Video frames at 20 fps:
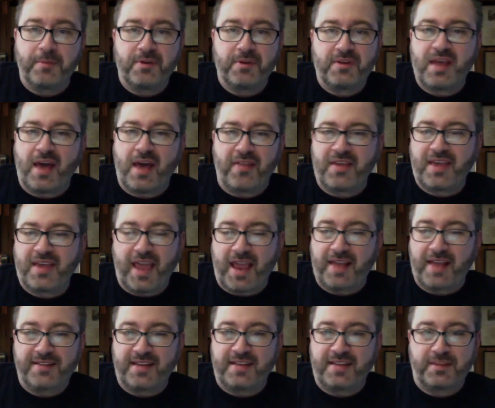But yeah, they
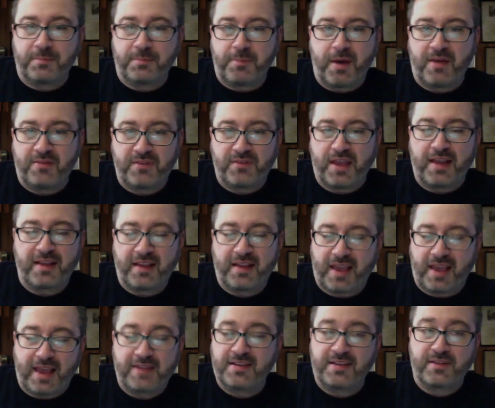can't take
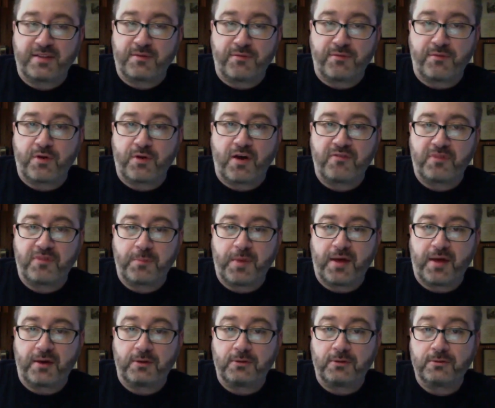their foot off the
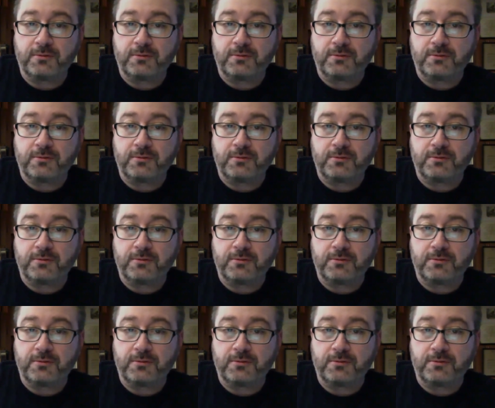pedal.